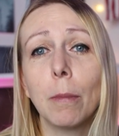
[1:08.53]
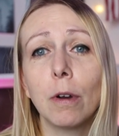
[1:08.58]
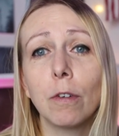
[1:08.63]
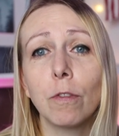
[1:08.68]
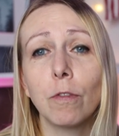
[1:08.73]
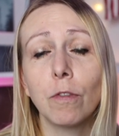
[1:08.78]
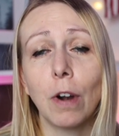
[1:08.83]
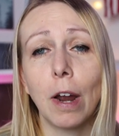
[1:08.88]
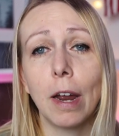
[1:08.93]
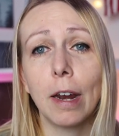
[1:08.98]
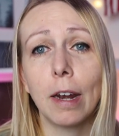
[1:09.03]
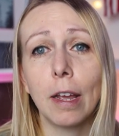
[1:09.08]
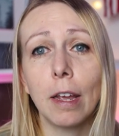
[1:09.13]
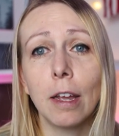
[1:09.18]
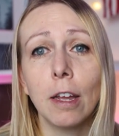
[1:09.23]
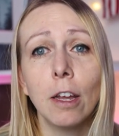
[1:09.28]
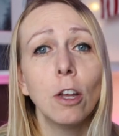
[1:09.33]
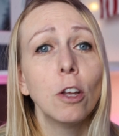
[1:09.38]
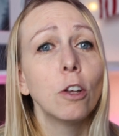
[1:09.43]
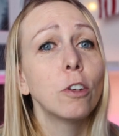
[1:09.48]
on Friday,
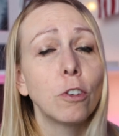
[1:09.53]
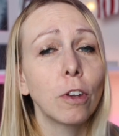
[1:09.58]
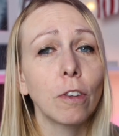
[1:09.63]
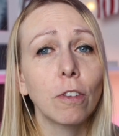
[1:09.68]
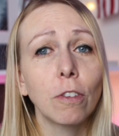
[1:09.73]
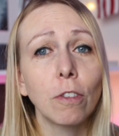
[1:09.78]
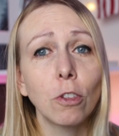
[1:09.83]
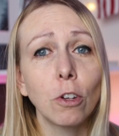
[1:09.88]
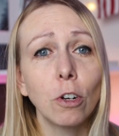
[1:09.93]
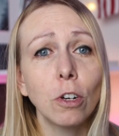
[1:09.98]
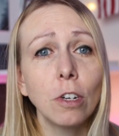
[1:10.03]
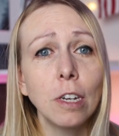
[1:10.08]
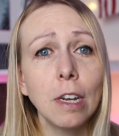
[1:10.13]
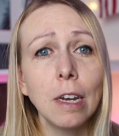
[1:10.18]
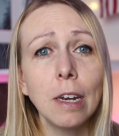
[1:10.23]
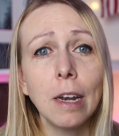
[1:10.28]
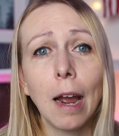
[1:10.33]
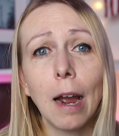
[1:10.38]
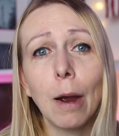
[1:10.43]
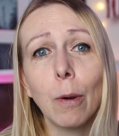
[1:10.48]
just
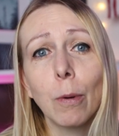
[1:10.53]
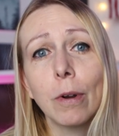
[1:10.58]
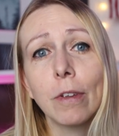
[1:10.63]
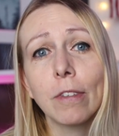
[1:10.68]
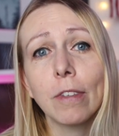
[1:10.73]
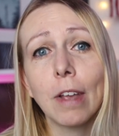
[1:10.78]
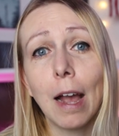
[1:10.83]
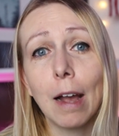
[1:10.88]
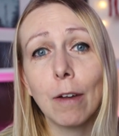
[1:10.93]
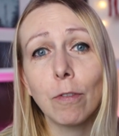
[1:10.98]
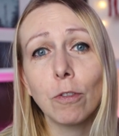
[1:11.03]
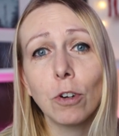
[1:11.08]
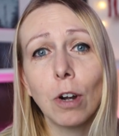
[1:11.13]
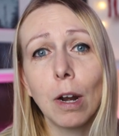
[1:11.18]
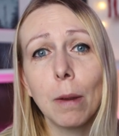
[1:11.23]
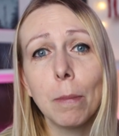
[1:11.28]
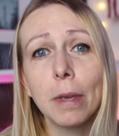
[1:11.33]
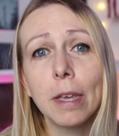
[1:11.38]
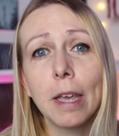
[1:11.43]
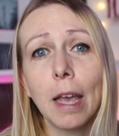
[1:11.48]
13 hours after
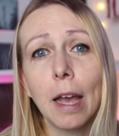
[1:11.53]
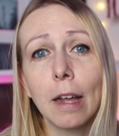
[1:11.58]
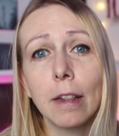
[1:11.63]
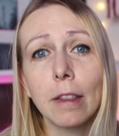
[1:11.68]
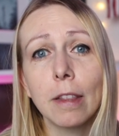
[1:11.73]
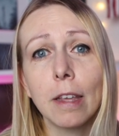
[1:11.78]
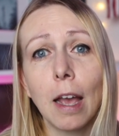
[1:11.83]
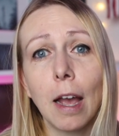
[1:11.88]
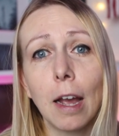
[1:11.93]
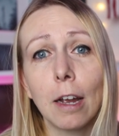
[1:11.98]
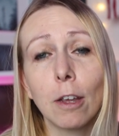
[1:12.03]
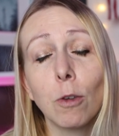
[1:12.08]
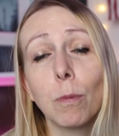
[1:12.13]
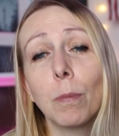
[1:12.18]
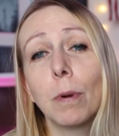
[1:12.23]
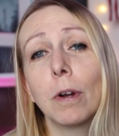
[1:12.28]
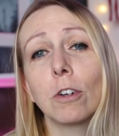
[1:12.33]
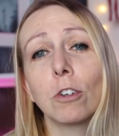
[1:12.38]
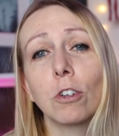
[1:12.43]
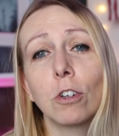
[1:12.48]
I began the
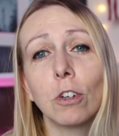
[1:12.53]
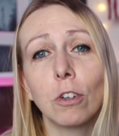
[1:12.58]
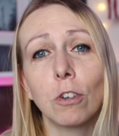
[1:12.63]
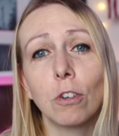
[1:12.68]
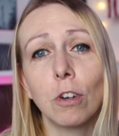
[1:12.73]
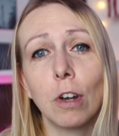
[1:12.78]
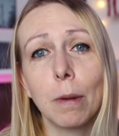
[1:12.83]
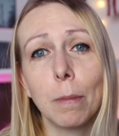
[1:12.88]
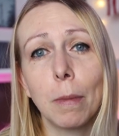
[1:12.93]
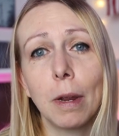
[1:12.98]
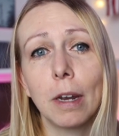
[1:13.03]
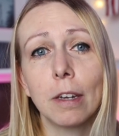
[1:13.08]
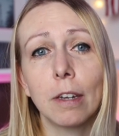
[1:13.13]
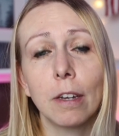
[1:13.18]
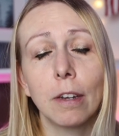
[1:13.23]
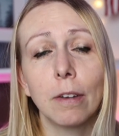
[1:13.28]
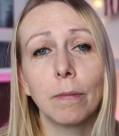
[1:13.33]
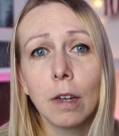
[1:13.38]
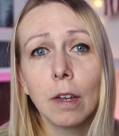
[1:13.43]
acupuncture treatment.